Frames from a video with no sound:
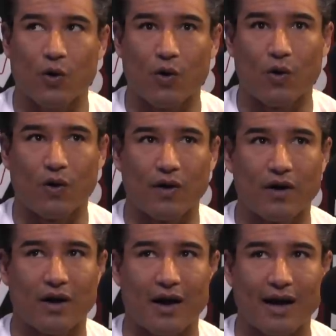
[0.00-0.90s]

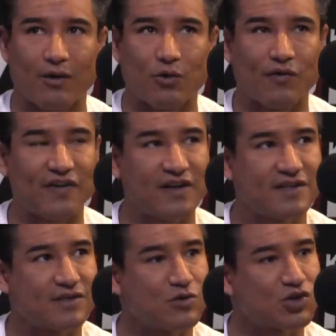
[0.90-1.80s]
or I don't know if he
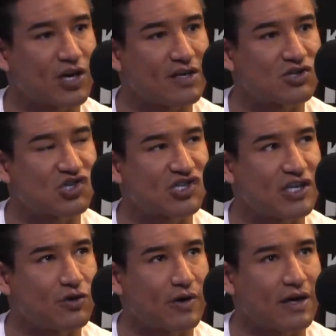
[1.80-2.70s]
needs a new change of
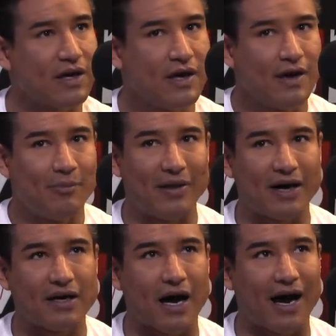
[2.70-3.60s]
scenery,
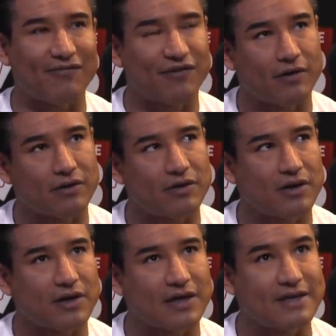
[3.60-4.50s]
but I feel
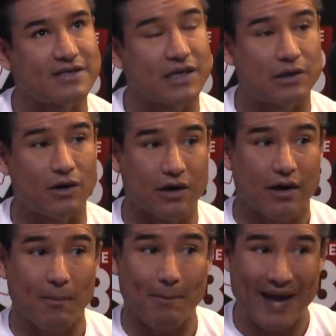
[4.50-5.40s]
he did look
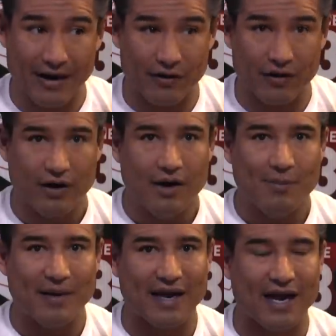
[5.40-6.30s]
better,
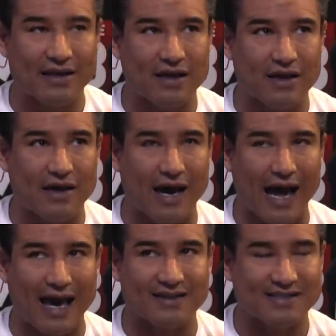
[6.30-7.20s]
but at
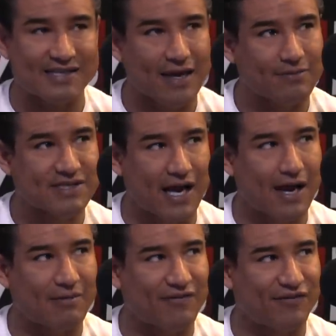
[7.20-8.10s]
at the same
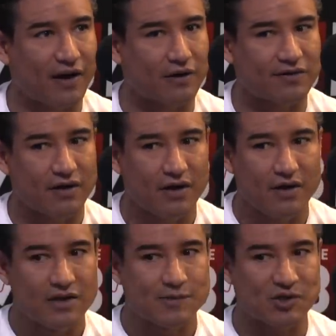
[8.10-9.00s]
time I felt
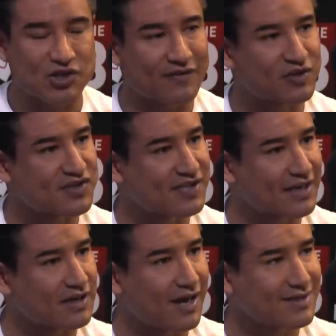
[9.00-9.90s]
especially after the
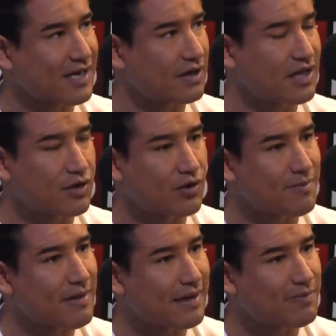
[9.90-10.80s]
second knockdown, he could have
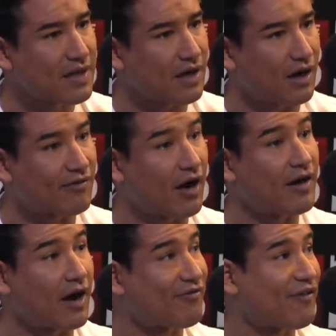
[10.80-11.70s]
maybe a, a,
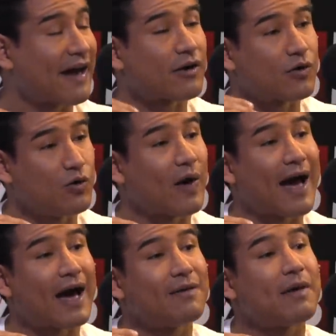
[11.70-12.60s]
a, fighter who
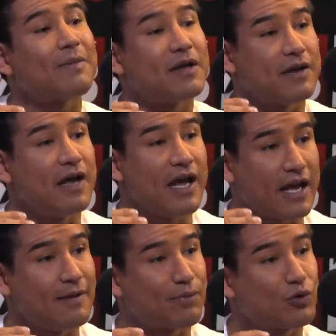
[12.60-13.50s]
had maybe
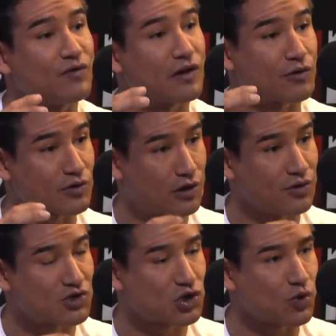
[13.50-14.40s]
improved and learned to
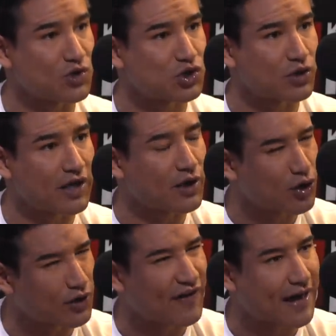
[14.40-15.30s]
close the show. He should he
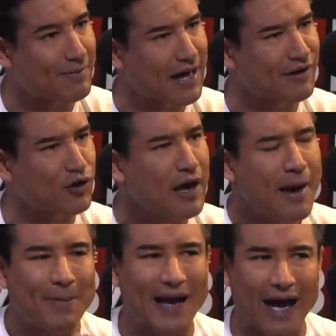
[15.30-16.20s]
could have had him out of there,
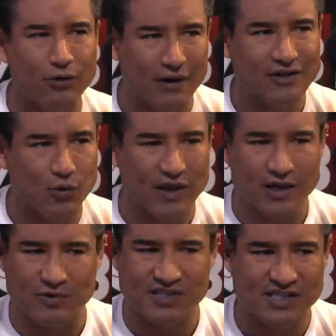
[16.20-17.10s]
but I don't like the way
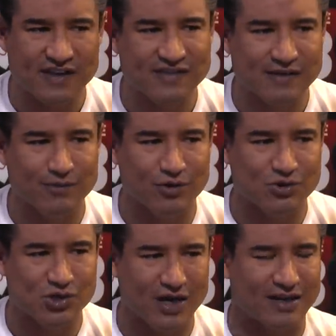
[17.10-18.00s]
he received some of those
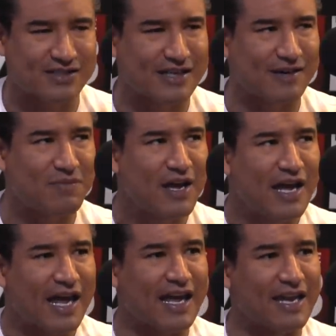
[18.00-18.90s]
shots, Ken.
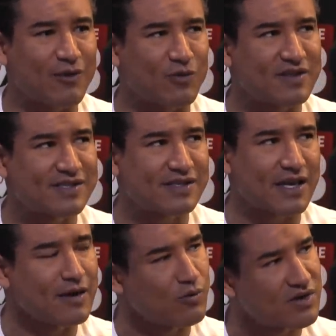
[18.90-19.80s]
And it was
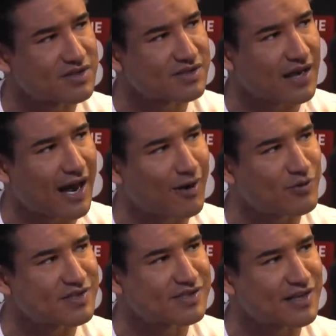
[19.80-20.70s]
it was I
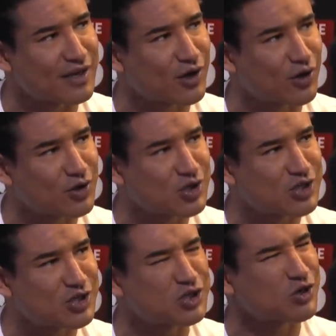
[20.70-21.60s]
was encouraged
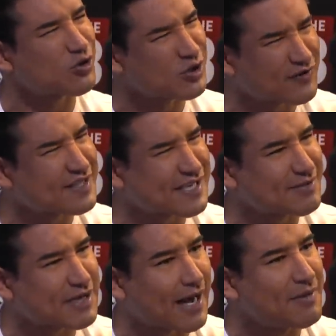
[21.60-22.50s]
and discouraged at the same
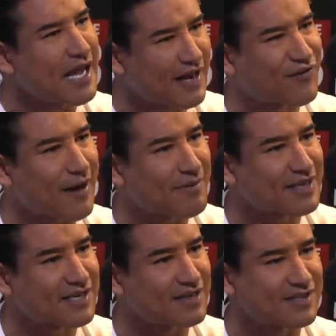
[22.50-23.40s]
time, if that
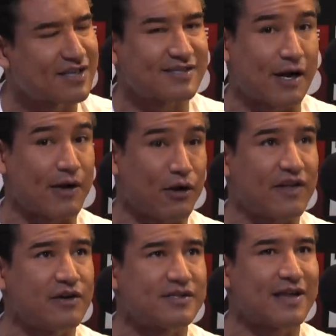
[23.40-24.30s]
makes any sense. Now I know on the
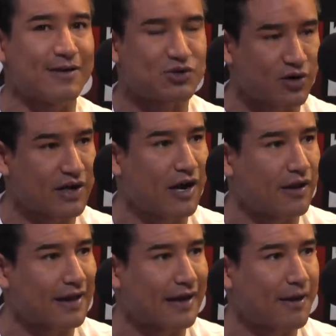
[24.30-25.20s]
heels of that he was starting to
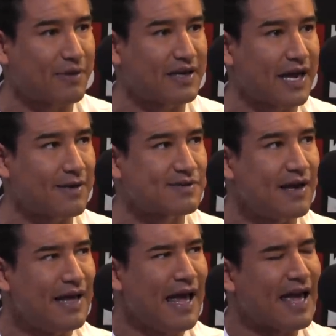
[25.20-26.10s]
count out a lot of big names,
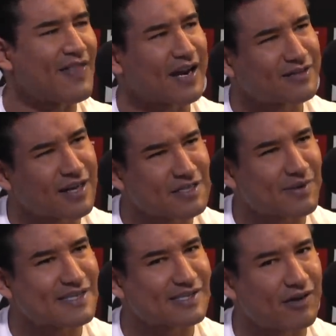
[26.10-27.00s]
and then I thought to
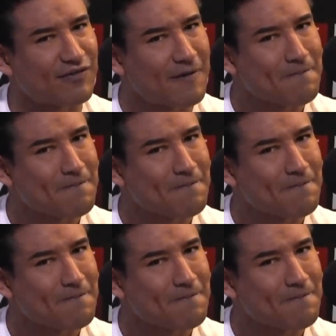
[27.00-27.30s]
myself.